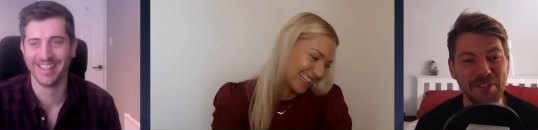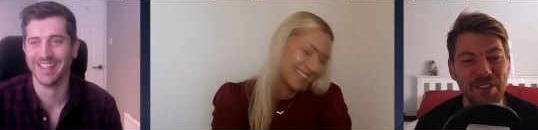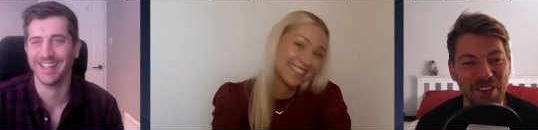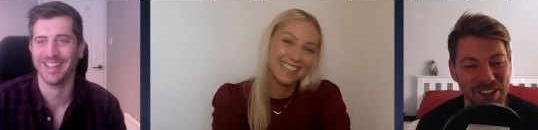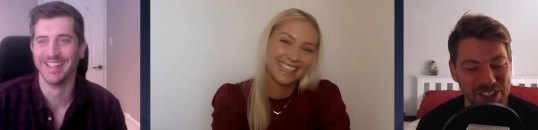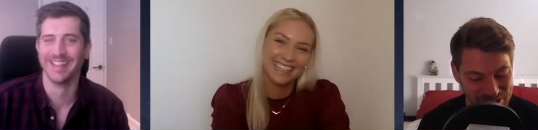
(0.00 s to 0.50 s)

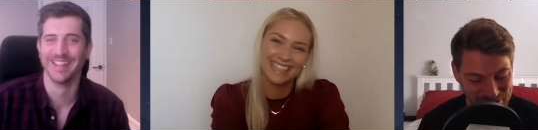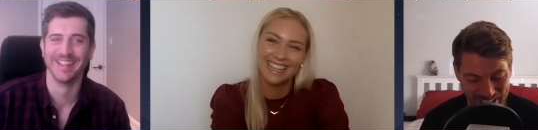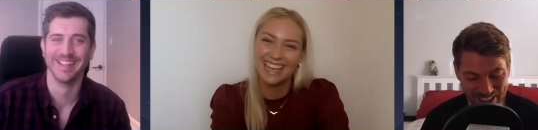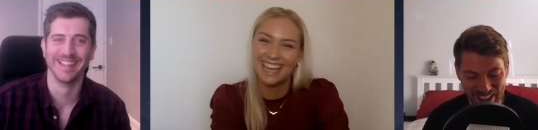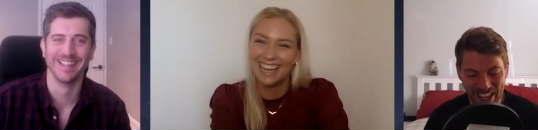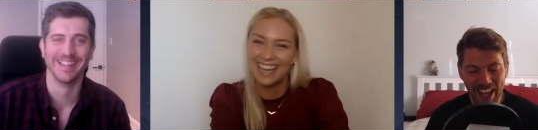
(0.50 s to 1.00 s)

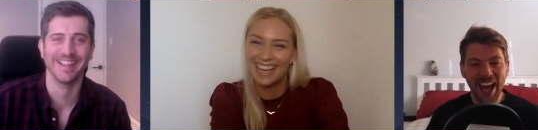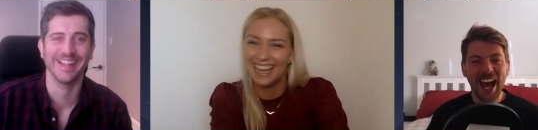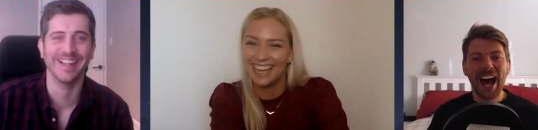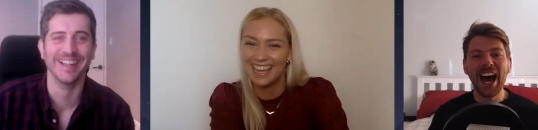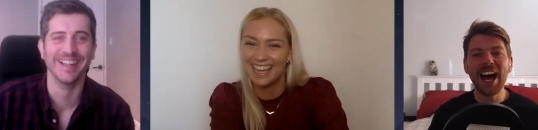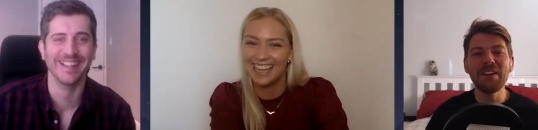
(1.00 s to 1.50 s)
Speaker 1: Portsmouth.
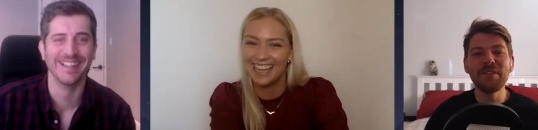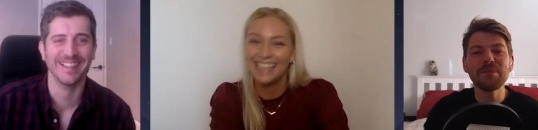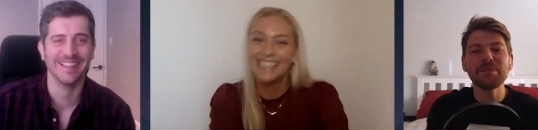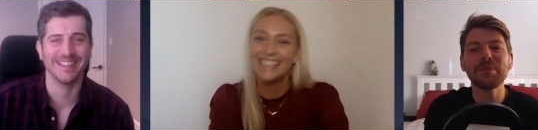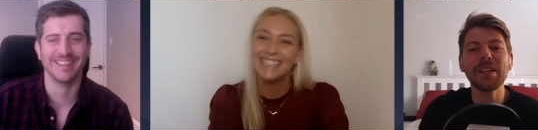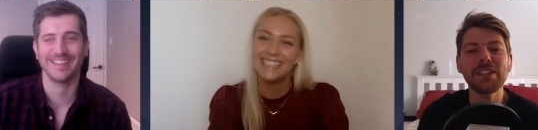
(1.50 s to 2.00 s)
Um,
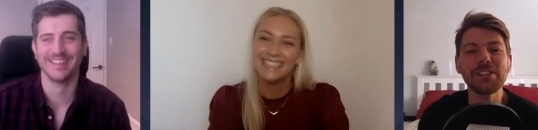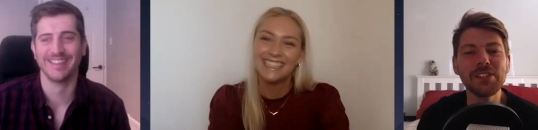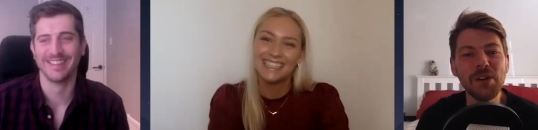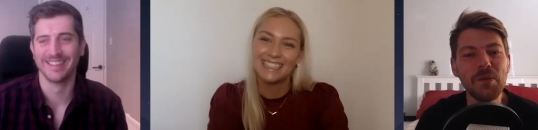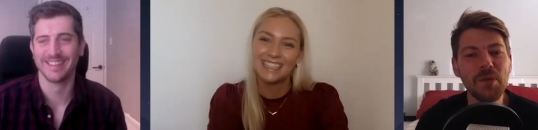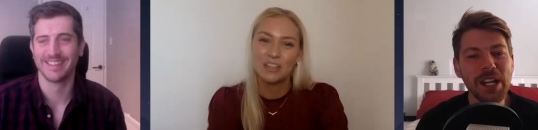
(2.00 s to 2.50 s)

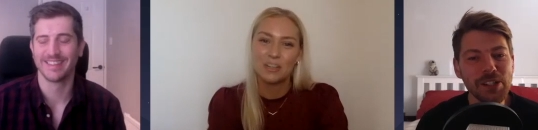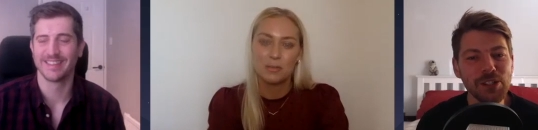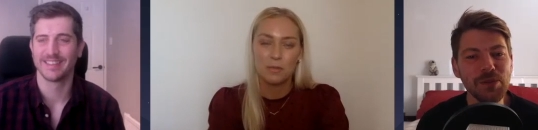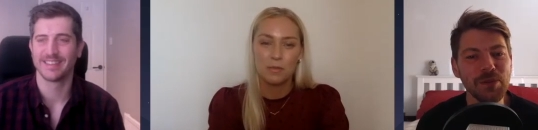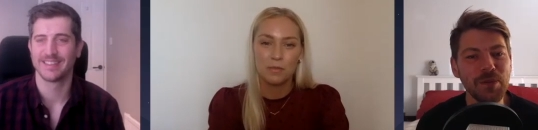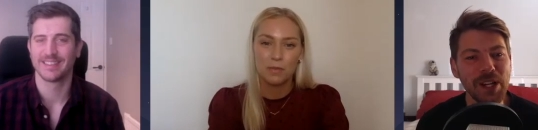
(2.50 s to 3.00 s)
so where
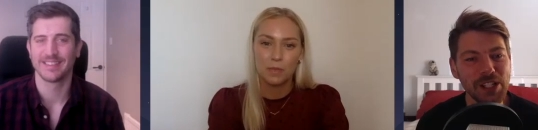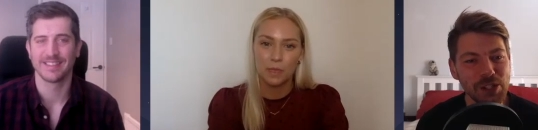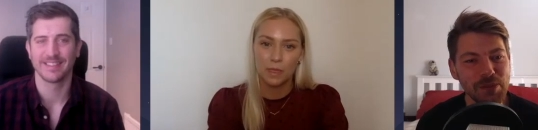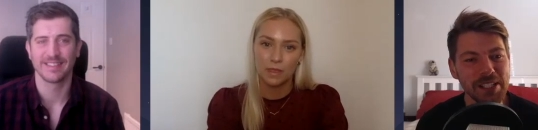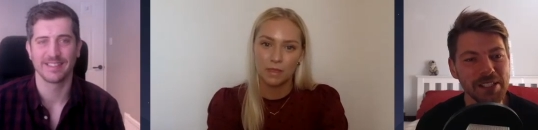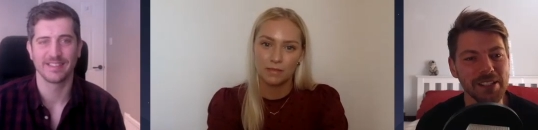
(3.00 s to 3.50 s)
shall where shall
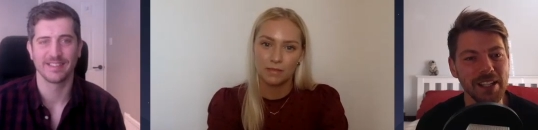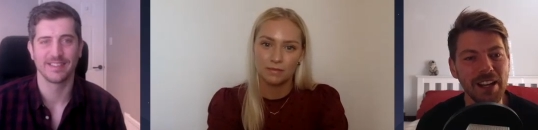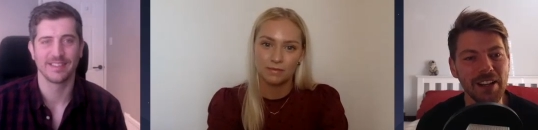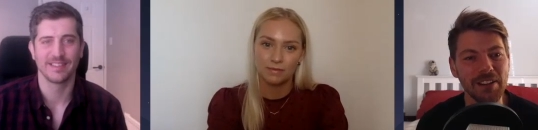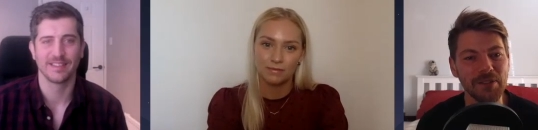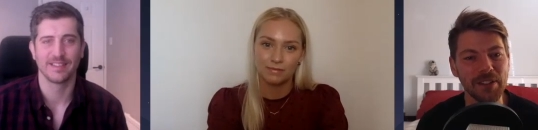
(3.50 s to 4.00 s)
we
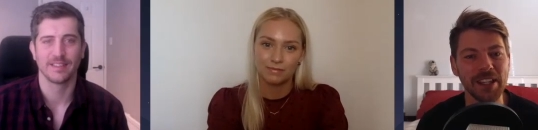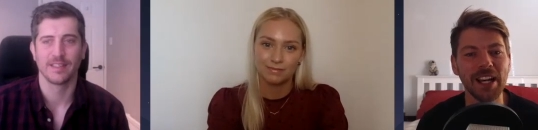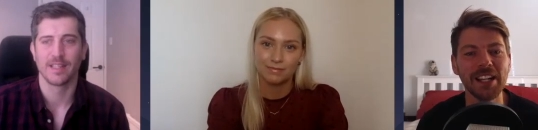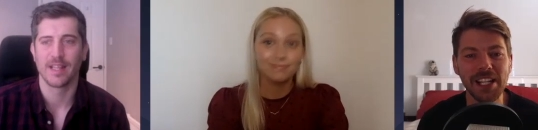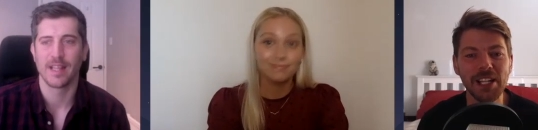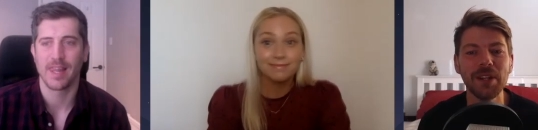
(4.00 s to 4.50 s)
start with it? I
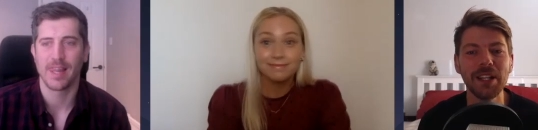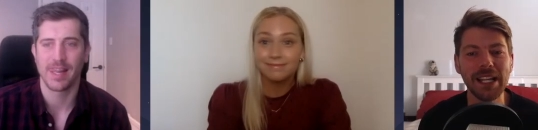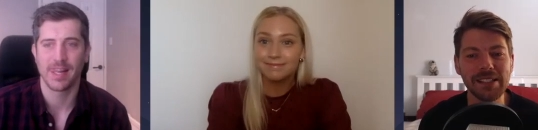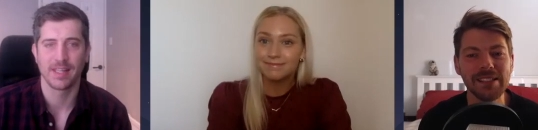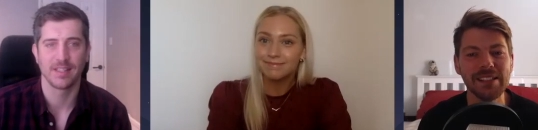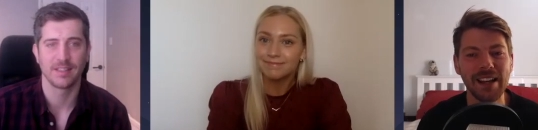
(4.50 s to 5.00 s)
tell you what,
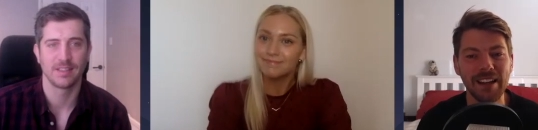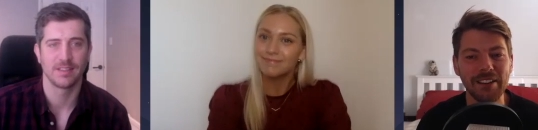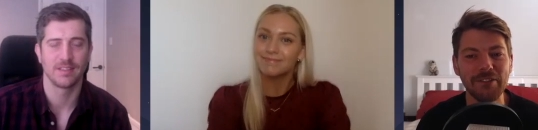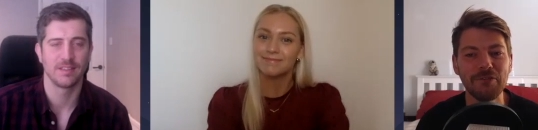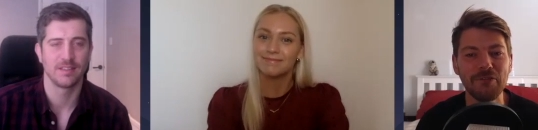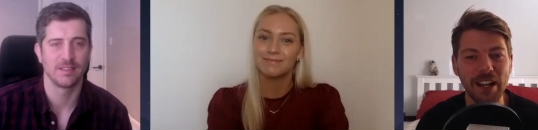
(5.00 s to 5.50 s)
let's start
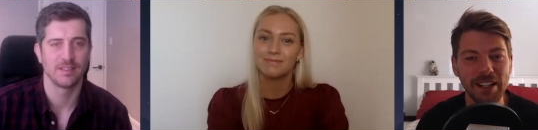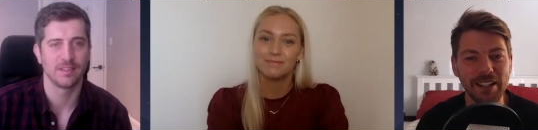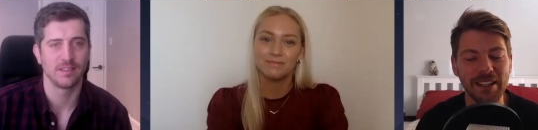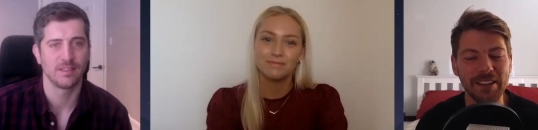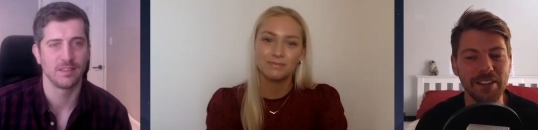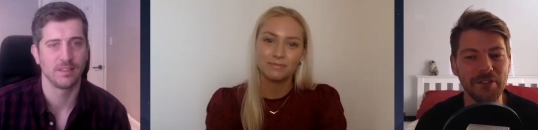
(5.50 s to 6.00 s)
right
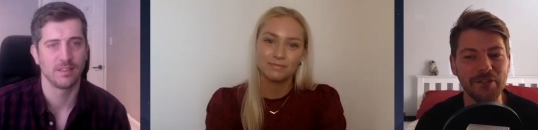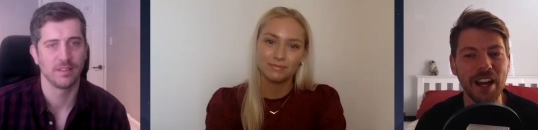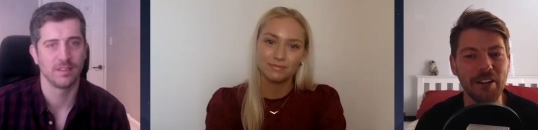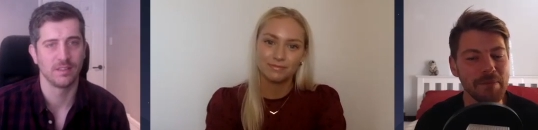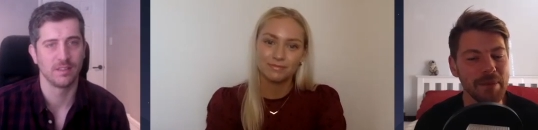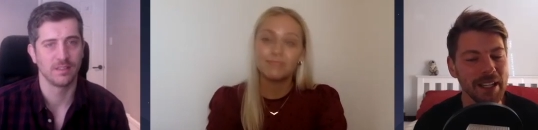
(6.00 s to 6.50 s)
at the
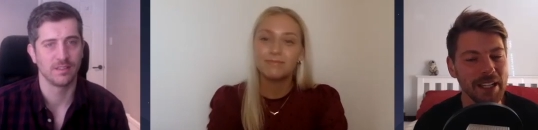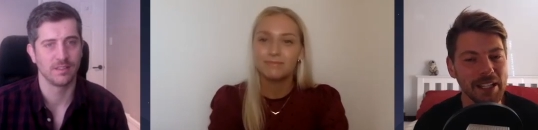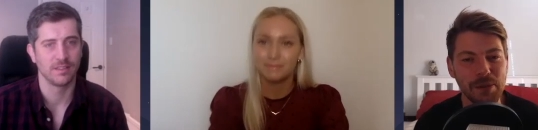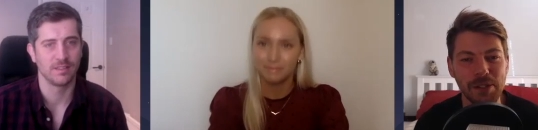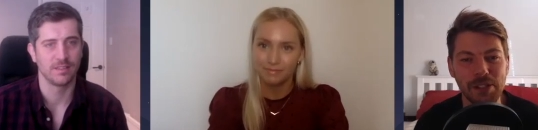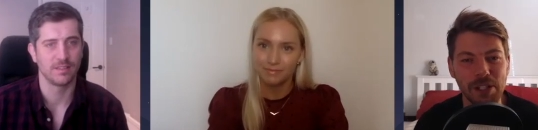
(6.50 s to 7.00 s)
very beginning.
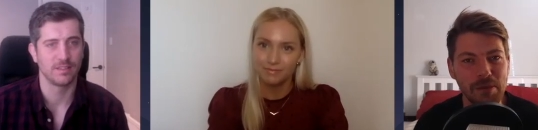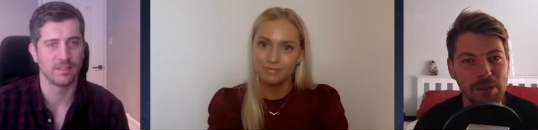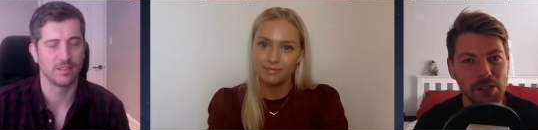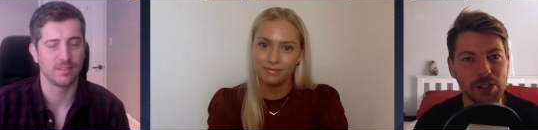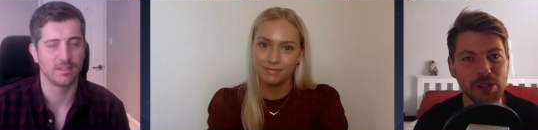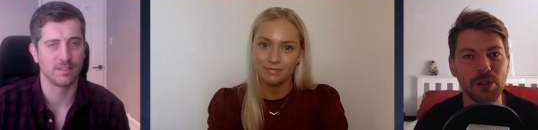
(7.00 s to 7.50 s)
We've got so
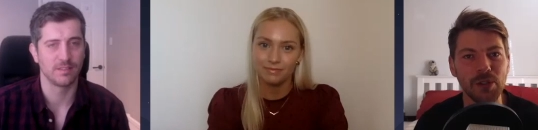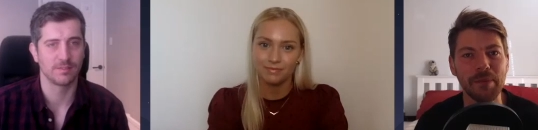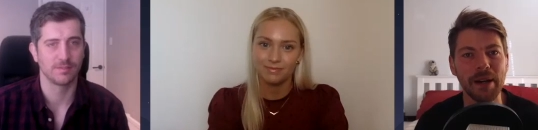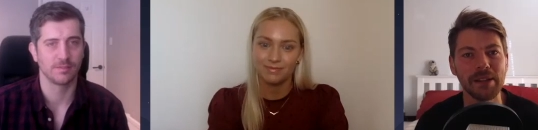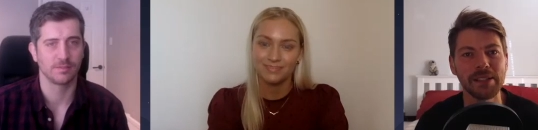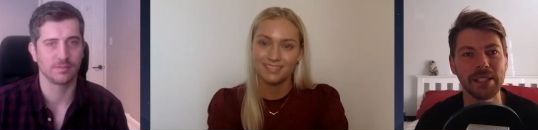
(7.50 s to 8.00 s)
much to talk
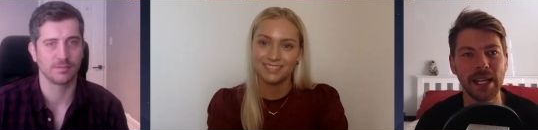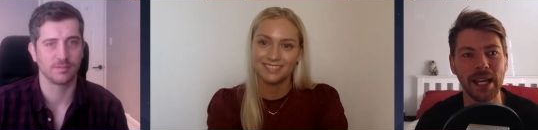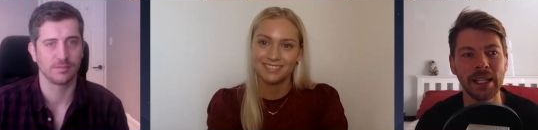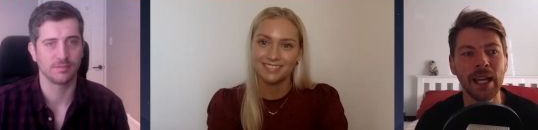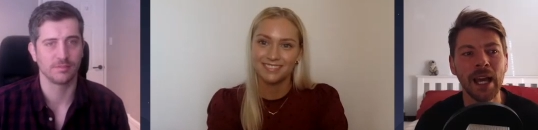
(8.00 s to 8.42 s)
about today.